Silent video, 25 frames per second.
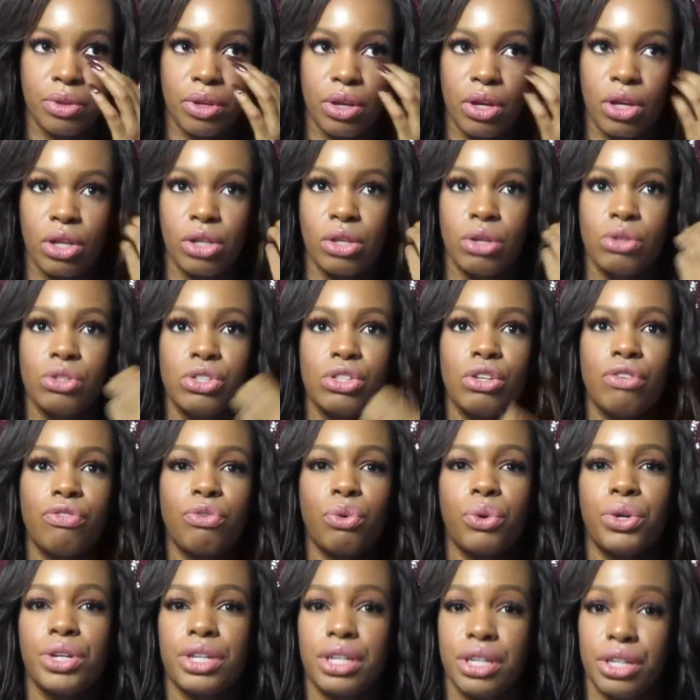close to
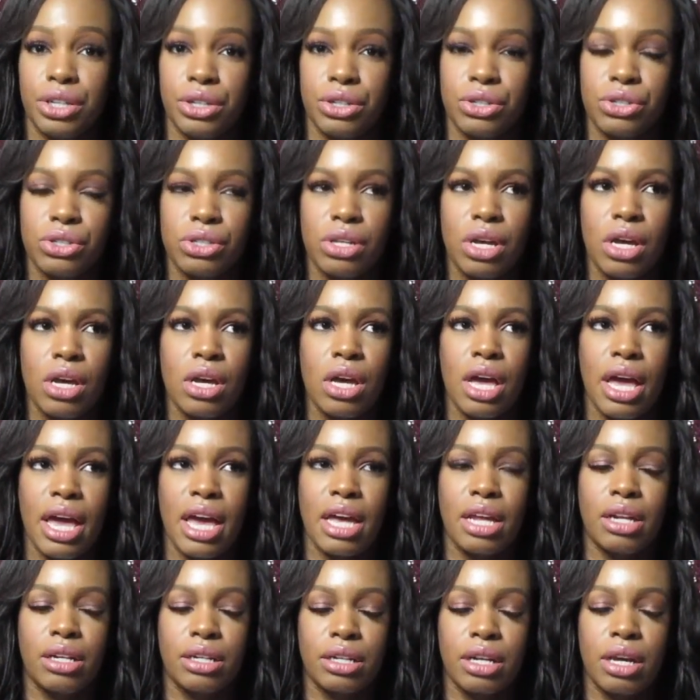4 years
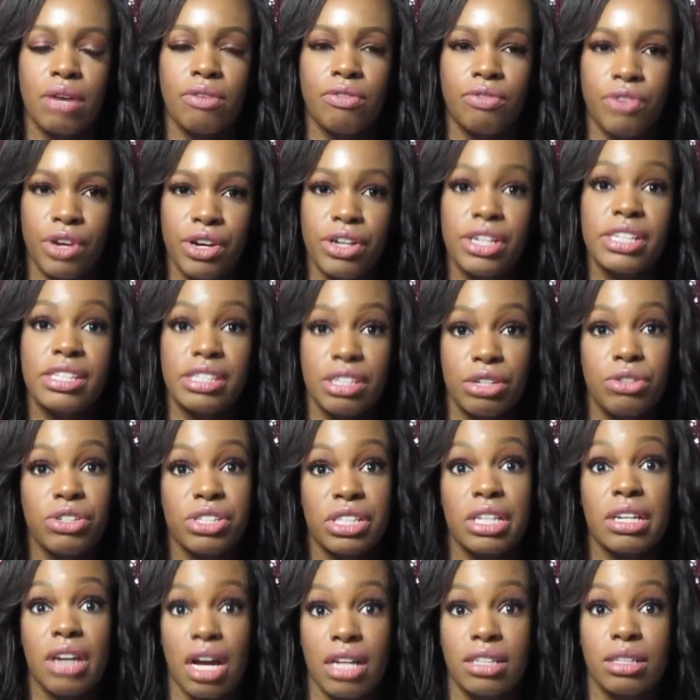and very
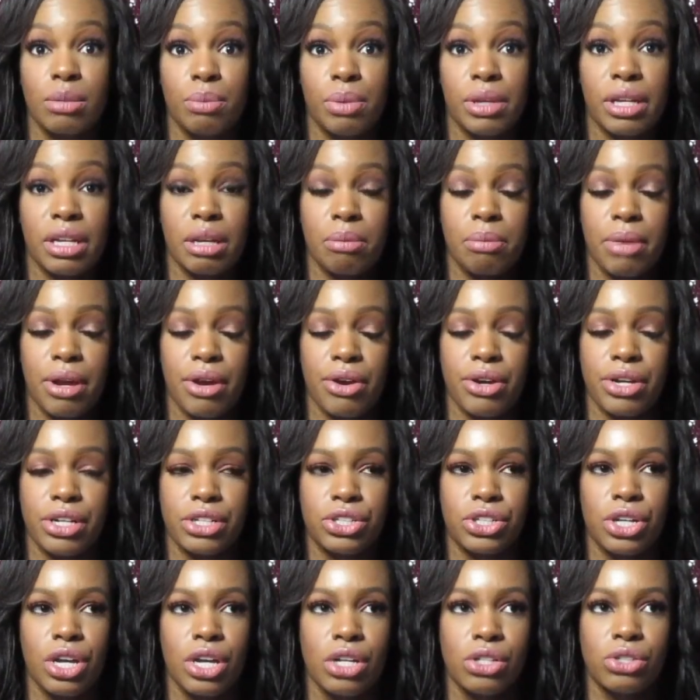seriously contemplating
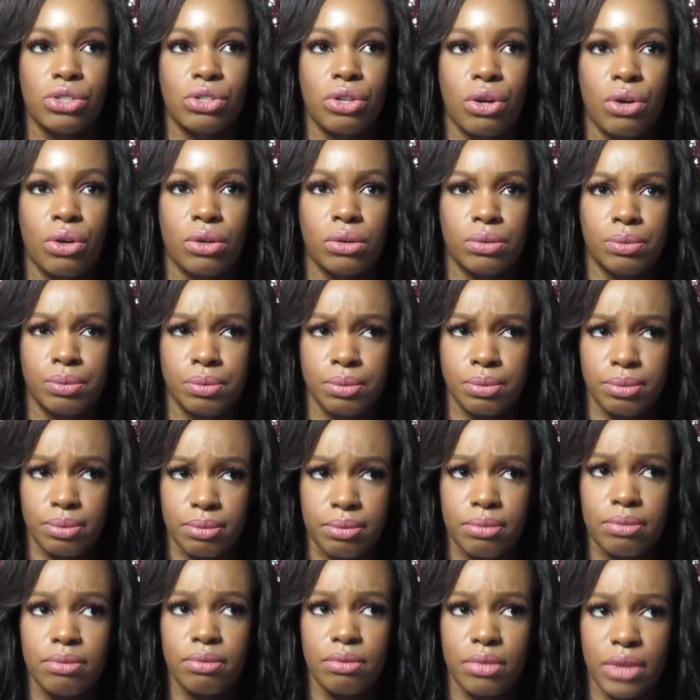marriage. So
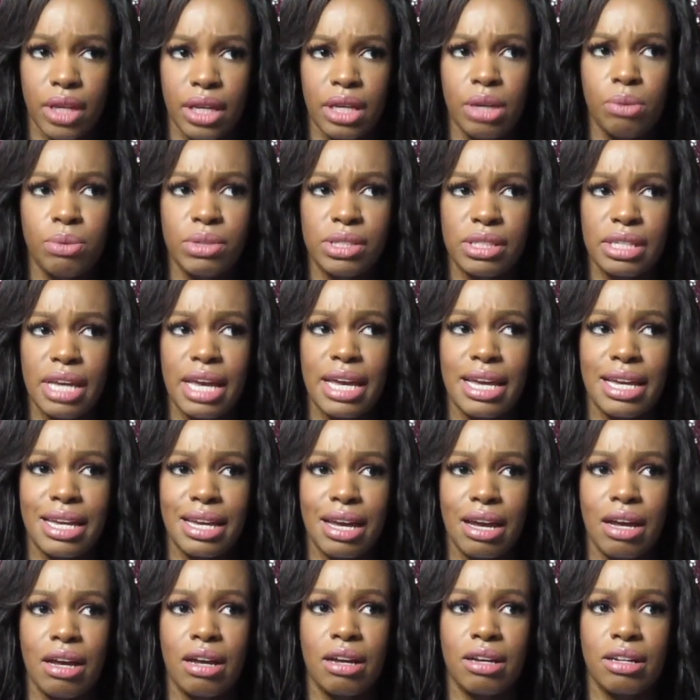it was
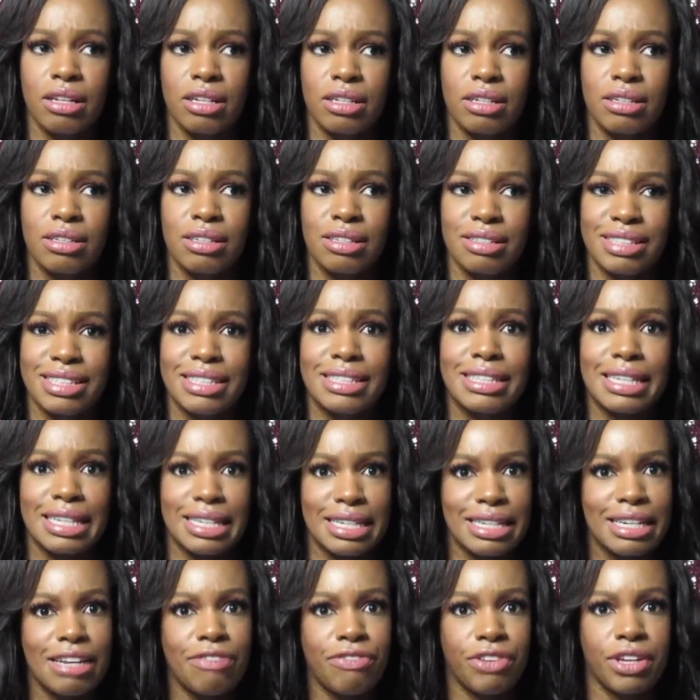a
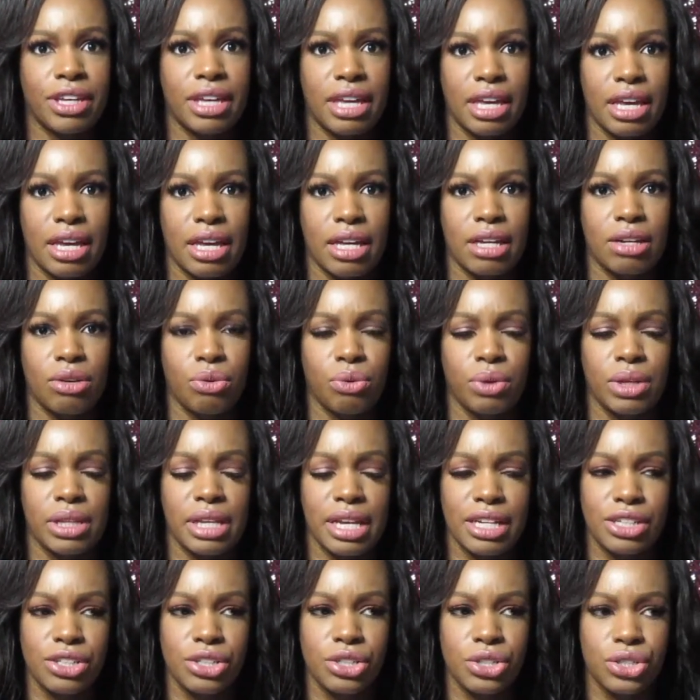significant
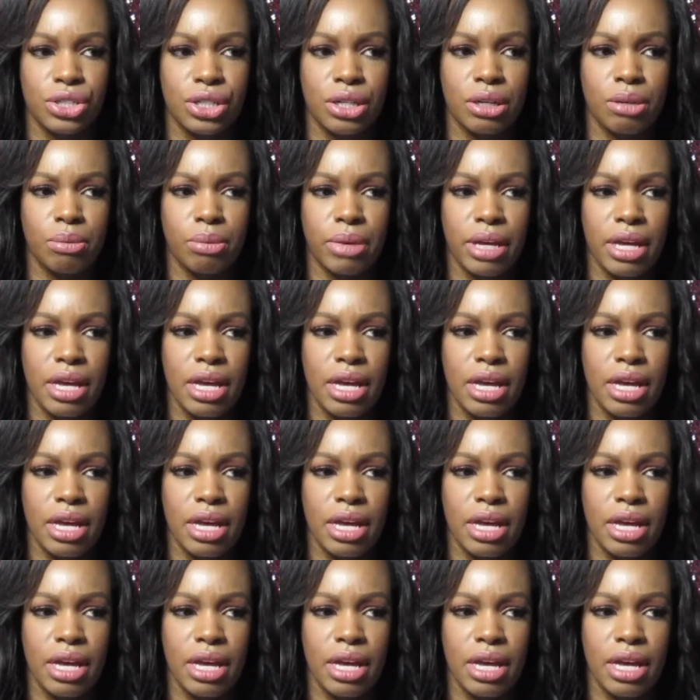relationship.